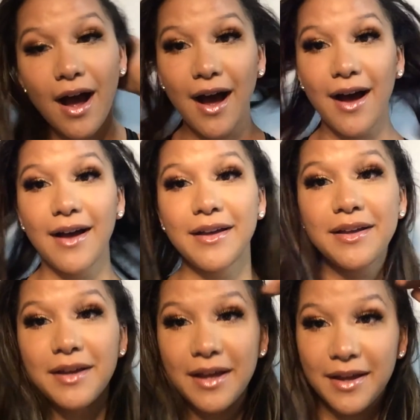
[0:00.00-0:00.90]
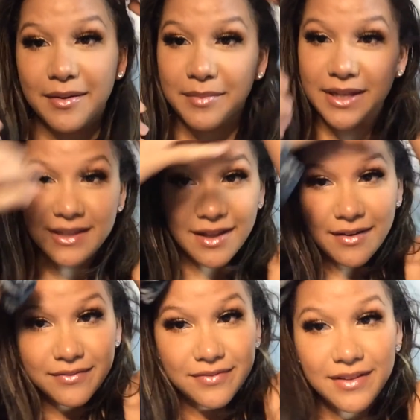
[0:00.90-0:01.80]
I am in
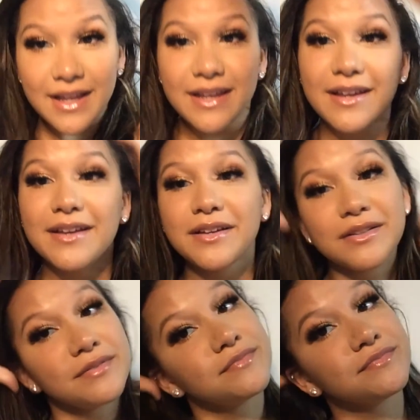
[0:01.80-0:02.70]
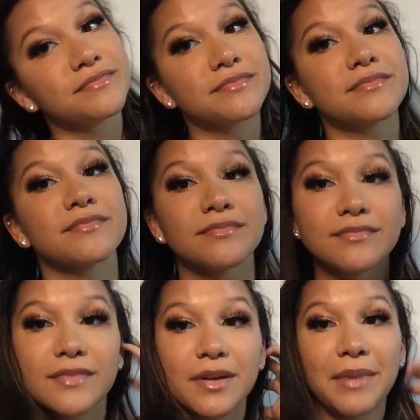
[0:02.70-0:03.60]
love. Like,
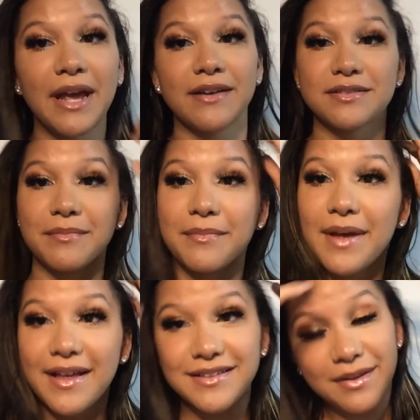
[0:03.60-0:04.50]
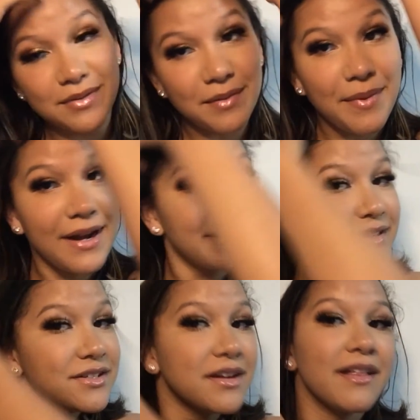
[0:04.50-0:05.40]
my hair's a mess. That was a bad
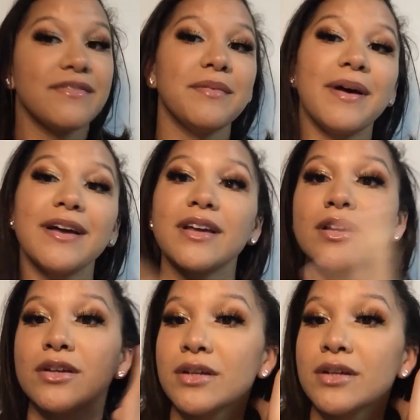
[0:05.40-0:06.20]
idea. Should have left it back.